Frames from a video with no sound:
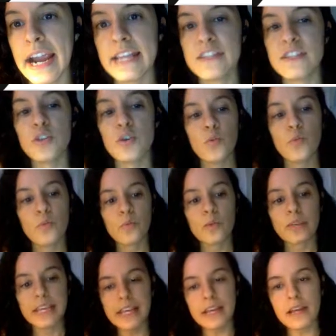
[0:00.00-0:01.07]
All right, so
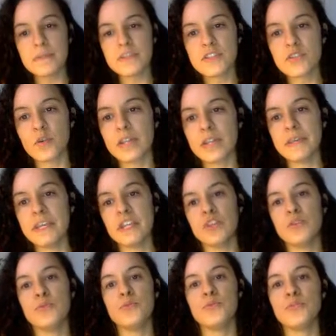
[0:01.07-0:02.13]
GitHub is going to be
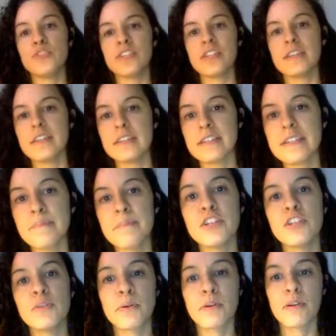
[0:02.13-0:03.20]
used to
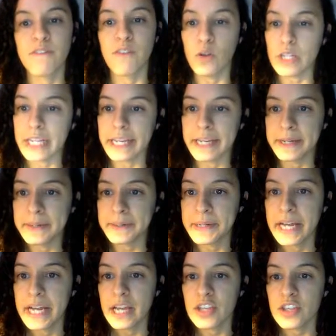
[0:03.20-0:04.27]
build a
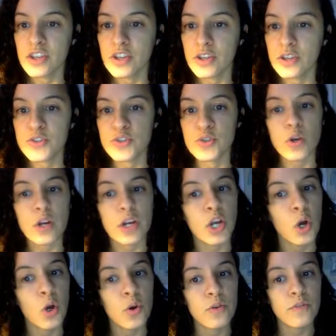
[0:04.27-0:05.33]
portfolio. You'll
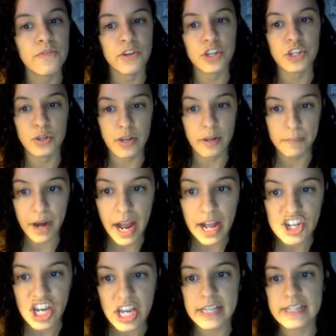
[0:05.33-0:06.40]
store code for unit
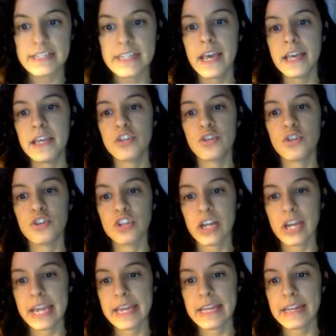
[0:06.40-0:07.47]
projects, you'll
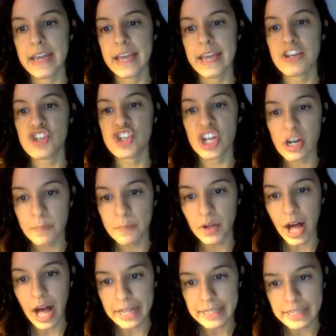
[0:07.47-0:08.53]
create a
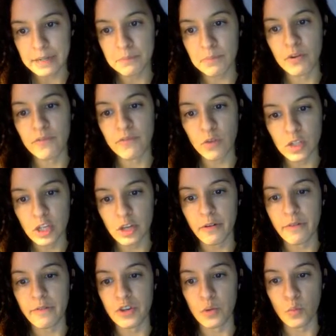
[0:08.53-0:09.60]
shareable online
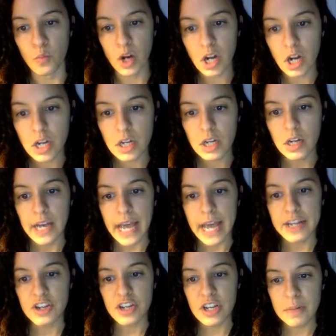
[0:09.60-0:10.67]
portfolio of your work,
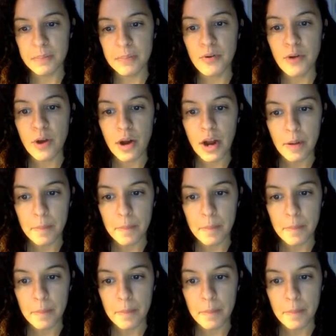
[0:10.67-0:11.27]
and you're going to